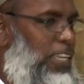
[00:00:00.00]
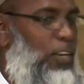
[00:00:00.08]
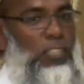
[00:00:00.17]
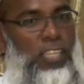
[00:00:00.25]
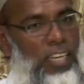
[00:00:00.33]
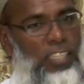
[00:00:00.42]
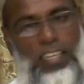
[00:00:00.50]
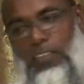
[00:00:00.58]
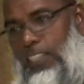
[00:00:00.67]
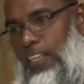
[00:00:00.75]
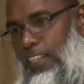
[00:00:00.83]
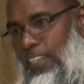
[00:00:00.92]
innocent he.
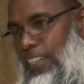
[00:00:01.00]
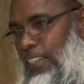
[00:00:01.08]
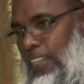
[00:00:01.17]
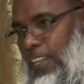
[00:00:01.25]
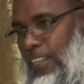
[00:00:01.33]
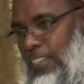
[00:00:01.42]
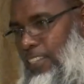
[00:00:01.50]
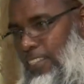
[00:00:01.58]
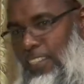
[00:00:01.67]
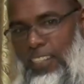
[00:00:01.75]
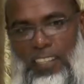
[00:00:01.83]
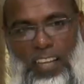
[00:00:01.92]
I
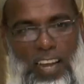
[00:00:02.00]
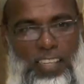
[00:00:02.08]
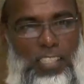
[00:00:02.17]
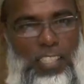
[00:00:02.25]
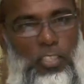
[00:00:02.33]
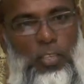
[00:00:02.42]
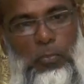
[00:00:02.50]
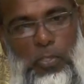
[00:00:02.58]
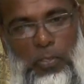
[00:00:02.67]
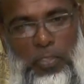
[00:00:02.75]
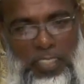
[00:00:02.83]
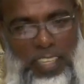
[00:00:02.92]
just teach him,
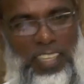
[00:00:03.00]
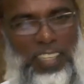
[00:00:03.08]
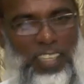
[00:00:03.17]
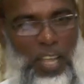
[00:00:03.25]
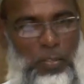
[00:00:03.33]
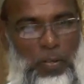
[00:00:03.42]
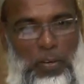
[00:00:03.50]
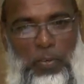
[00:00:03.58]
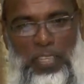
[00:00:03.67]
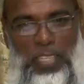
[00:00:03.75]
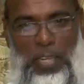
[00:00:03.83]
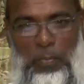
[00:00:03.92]
so that's why I call
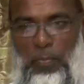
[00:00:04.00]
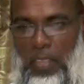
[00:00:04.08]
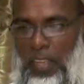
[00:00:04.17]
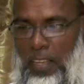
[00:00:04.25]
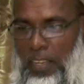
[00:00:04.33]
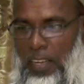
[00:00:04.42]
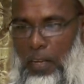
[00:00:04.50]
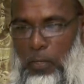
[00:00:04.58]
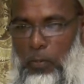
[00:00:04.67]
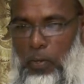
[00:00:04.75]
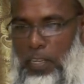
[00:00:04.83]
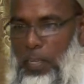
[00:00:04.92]
him. I don't
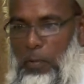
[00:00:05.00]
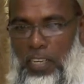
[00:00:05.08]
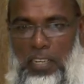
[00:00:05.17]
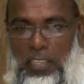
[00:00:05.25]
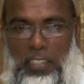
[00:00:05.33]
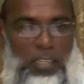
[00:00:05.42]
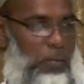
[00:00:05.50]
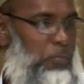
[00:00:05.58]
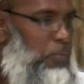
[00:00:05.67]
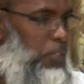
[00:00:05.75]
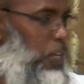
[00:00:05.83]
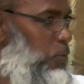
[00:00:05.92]
know anybody else's name.
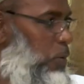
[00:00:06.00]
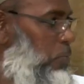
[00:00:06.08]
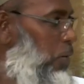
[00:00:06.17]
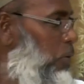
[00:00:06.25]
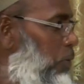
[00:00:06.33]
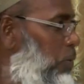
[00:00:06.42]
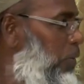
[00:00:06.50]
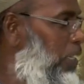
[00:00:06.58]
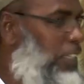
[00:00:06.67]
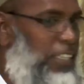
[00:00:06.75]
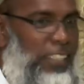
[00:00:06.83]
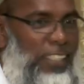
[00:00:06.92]
That is why me I call nobody.
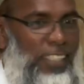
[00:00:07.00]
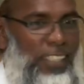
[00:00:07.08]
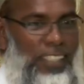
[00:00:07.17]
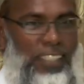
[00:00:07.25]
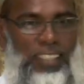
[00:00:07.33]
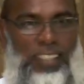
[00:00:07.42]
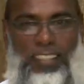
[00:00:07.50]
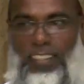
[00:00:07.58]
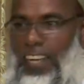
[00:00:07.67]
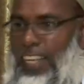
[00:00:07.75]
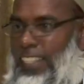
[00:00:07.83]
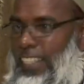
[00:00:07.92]

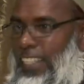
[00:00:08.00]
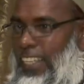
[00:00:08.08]
Right?